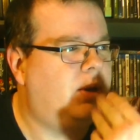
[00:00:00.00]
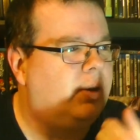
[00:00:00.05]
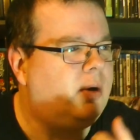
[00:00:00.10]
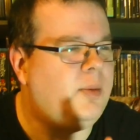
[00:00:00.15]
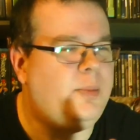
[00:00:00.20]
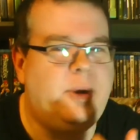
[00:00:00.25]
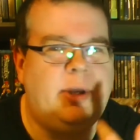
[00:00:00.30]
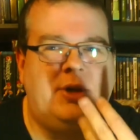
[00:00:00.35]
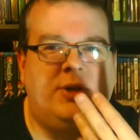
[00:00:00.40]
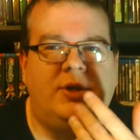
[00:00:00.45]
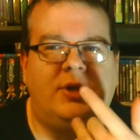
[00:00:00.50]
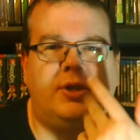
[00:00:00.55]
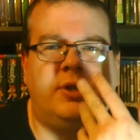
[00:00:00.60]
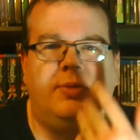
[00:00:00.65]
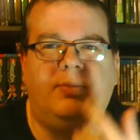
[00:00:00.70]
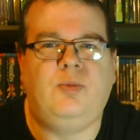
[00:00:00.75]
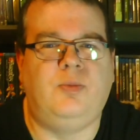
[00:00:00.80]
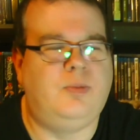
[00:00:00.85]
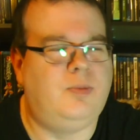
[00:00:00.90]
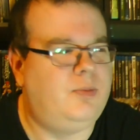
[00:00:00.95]
a little bit, just
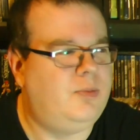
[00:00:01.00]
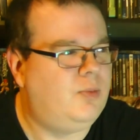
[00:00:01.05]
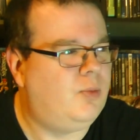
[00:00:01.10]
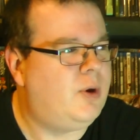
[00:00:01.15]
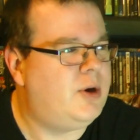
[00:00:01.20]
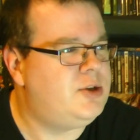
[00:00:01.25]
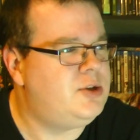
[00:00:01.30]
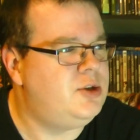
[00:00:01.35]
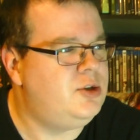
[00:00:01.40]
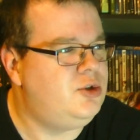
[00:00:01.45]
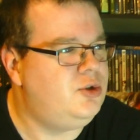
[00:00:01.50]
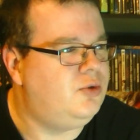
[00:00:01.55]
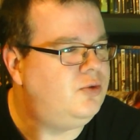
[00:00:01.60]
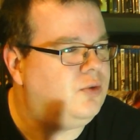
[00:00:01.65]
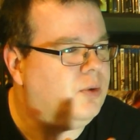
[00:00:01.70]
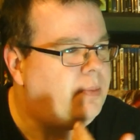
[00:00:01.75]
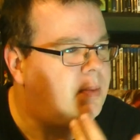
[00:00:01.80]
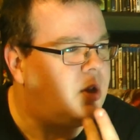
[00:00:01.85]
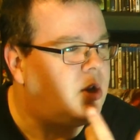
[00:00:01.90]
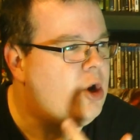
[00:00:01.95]
some residue
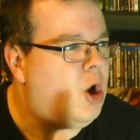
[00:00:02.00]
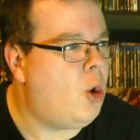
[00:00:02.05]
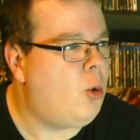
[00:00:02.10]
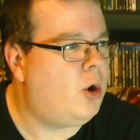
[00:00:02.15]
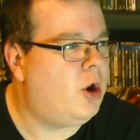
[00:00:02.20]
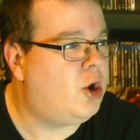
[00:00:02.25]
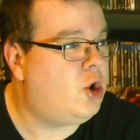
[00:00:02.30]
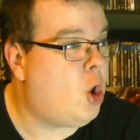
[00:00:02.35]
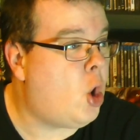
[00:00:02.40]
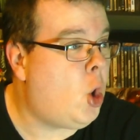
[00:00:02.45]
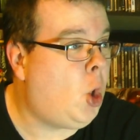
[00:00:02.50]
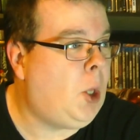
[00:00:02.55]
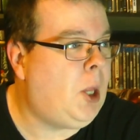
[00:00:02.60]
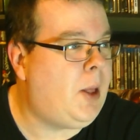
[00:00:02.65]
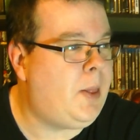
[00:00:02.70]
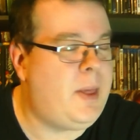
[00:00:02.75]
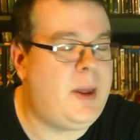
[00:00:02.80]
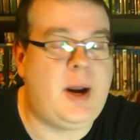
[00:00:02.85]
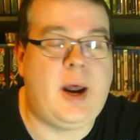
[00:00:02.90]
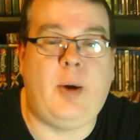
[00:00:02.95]
from the
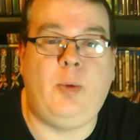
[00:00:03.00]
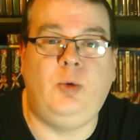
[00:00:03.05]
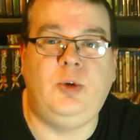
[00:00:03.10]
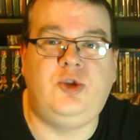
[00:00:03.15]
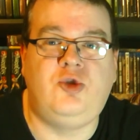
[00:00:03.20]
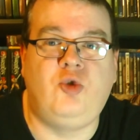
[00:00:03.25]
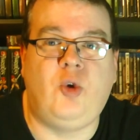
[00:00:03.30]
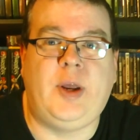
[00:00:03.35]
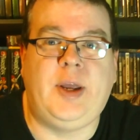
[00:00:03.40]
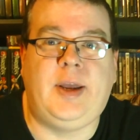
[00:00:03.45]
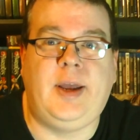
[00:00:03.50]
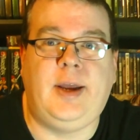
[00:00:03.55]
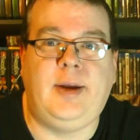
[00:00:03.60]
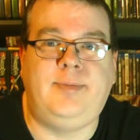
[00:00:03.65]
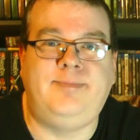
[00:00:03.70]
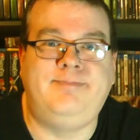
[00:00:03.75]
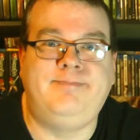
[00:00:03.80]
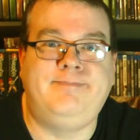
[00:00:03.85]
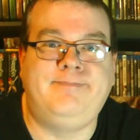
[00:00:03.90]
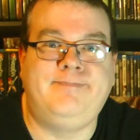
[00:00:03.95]
Coca-Cola that I was drinking.